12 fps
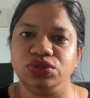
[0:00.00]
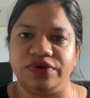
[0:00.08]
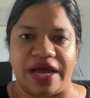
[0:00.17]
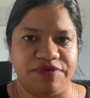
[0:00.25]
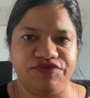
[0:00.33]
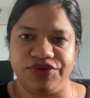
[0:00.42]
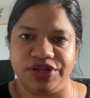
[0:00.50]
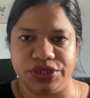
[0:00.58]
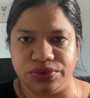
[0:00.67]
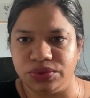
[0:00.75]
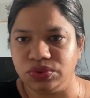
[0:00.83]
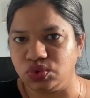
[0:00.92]
I'm free to
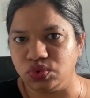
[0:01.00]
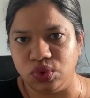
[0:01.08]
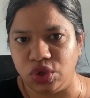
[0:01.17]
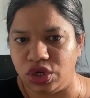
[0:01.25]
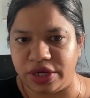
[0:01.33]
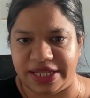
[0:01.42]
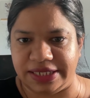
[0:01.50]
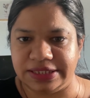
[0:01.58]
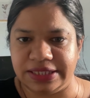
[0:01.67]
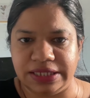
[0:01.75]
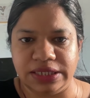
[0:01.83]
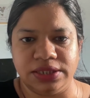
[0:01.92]
use Google or
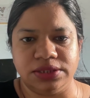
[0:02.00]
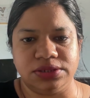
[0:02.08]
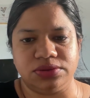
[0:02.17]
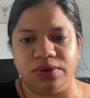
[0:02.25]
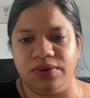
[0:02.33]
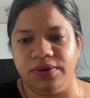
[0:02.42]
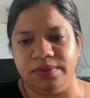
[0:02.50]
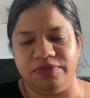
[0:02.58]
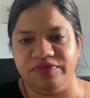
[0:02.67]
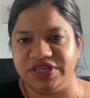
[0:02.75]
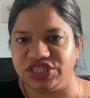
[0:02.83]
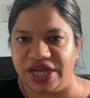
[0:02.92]
anything, so
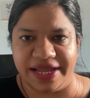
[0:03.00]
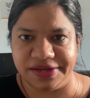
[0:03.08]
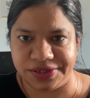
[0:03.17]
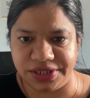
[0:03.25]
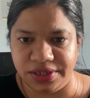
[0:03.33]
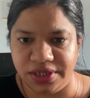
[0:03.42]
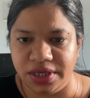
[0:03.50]
which I didn't.